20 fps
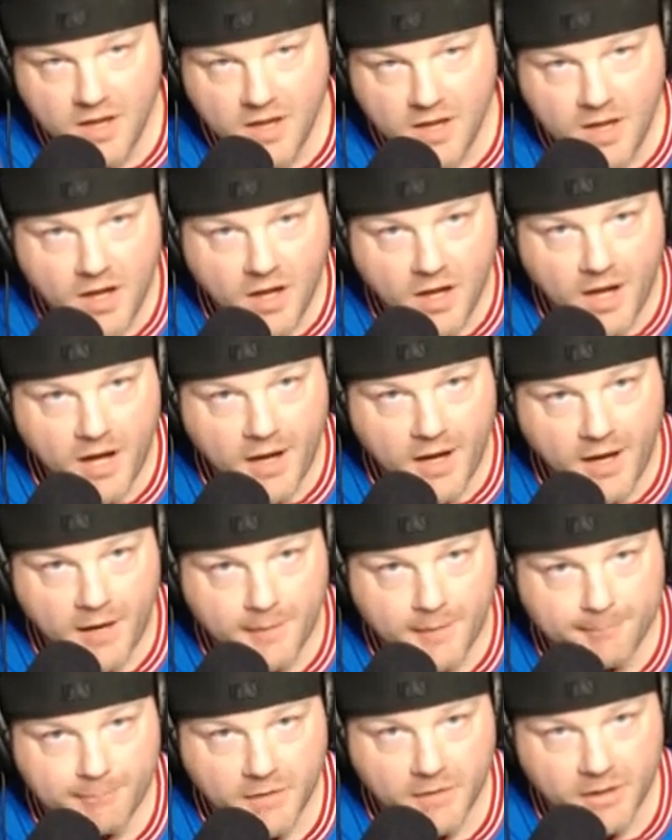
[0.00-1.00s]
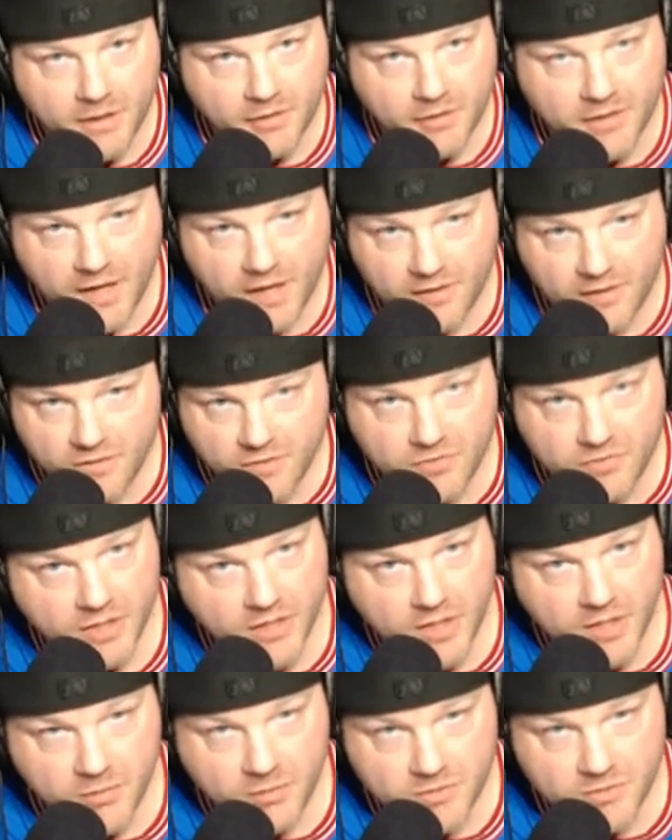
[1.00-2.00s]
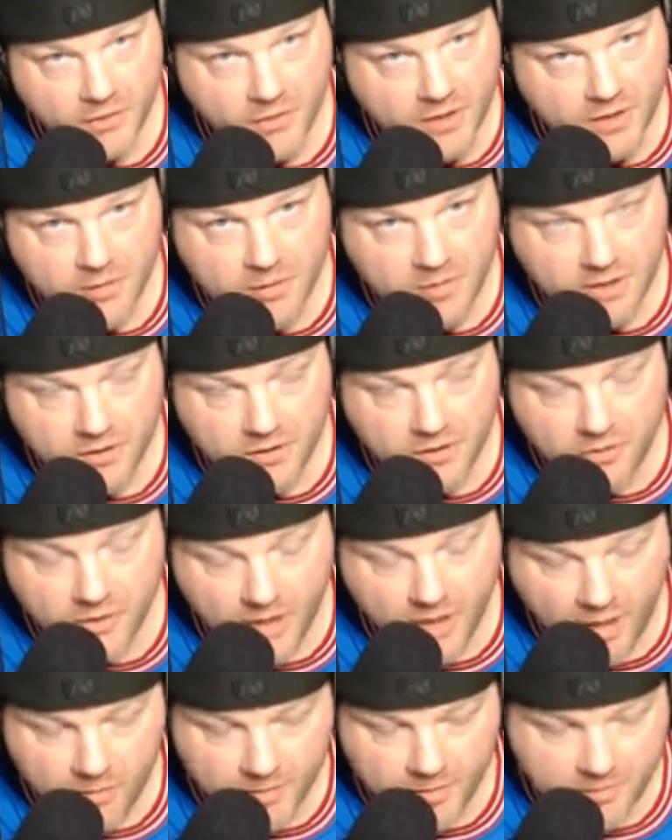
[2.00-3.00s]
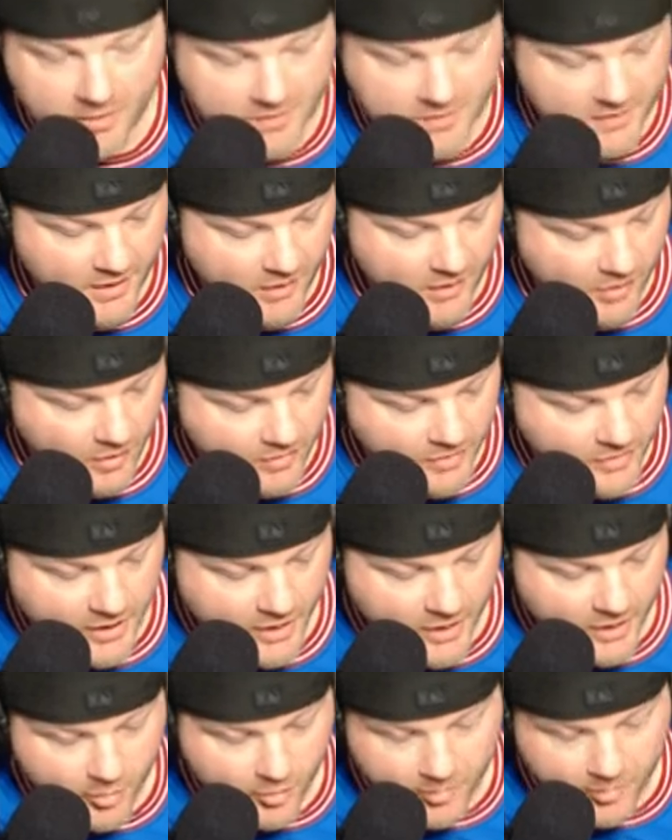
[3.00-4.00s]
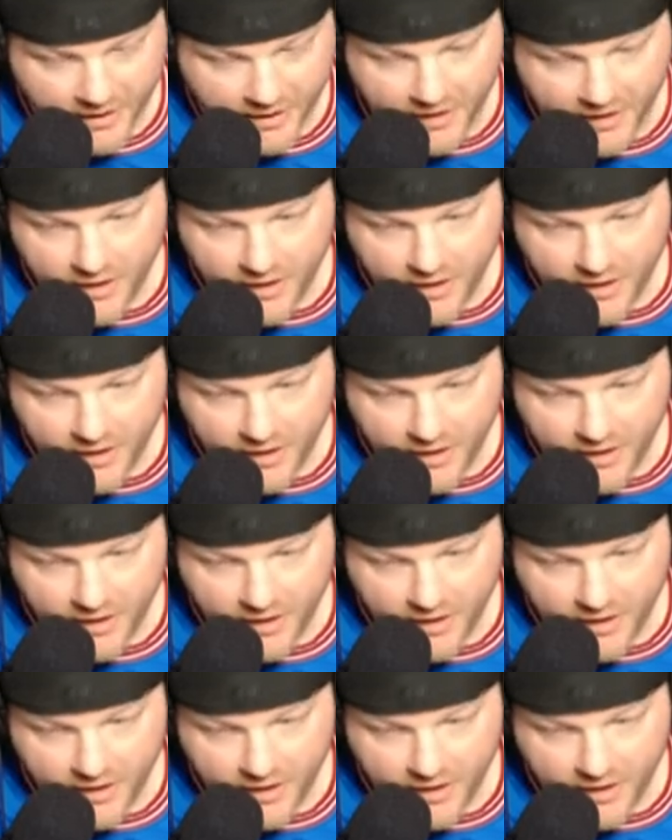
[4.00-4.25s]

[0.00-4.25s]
Again, this video was only going to be a new comic book day haul video, but